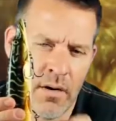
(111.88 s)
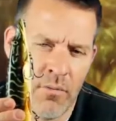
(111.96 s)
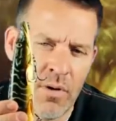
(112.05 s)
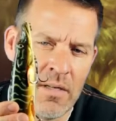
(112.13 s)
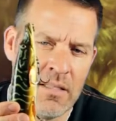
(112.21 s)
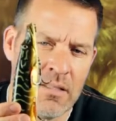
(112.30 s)

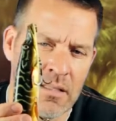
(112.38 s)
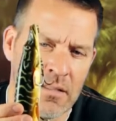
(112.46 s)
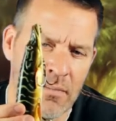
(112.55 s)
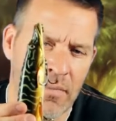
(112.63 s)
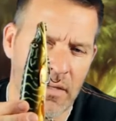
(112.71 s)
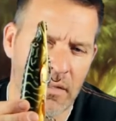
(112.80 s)
release
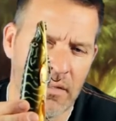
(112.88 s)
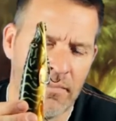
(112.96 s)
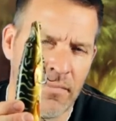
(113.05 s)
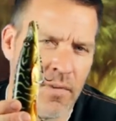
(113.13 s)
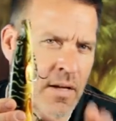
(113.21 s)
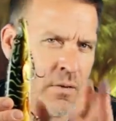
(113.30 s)
system
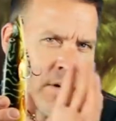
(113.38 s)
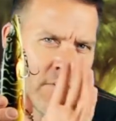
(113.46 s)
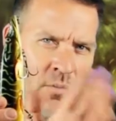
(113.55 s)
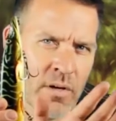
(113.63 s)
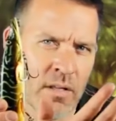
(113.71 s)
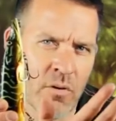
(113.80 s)
here, and you
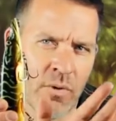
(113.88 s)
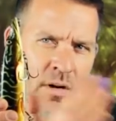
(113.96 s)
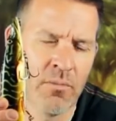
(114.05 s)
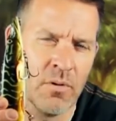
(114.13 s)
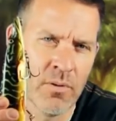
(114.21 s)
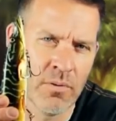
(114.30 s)
have one
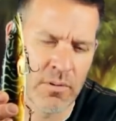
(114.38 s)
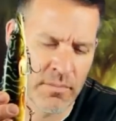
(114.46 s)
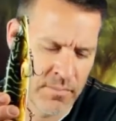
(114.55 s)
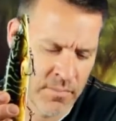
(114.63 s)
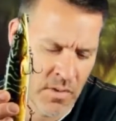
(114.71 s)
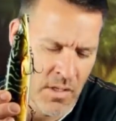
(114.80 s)
incredible lure.
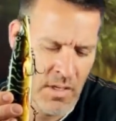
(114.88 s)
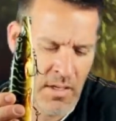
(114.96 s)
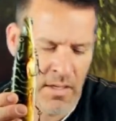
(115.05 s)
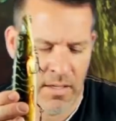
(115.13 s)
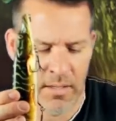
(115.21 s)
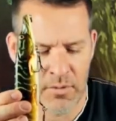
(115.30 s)

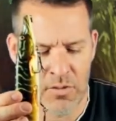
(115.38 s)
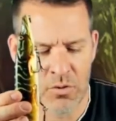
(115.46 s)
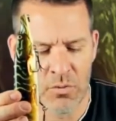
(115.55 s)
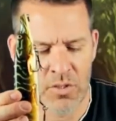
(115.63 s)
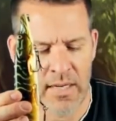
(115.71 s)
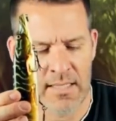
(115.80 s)
It comes in
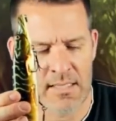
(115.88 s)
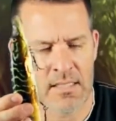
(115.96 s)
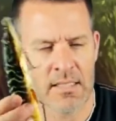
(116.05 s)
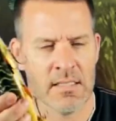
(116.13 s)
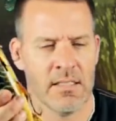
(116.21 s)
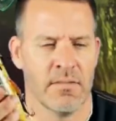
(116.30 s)
two
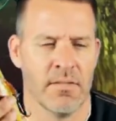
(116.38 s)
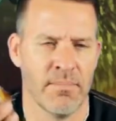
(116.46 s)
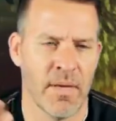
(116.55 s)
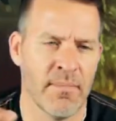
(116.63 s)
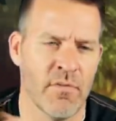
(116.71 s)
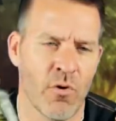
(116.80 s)
sizes. The
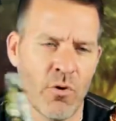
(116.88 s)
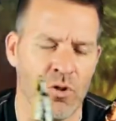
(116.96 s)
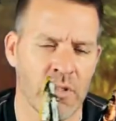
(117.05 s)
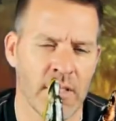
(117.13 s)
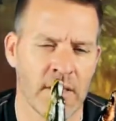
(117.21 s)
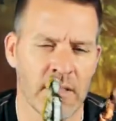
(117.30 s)
baby
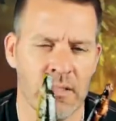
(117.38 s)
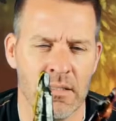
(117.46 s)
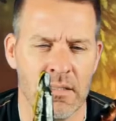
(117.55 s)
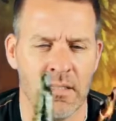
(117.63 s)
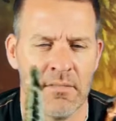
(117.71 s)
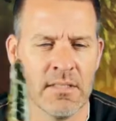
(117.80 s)
version here is
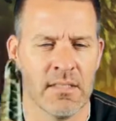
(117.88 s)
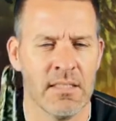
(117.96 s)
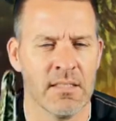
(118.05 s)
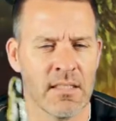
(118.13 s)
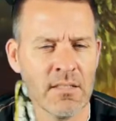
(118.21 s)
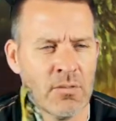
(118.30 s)
a
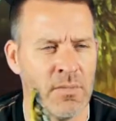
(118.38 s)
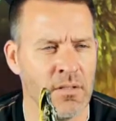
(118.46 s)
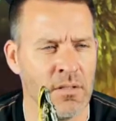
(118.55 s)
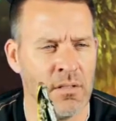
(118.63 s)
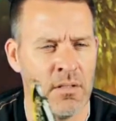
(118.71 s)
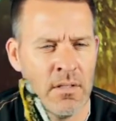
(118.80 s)
17
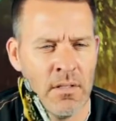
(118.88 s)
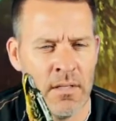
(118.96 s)
centimeter,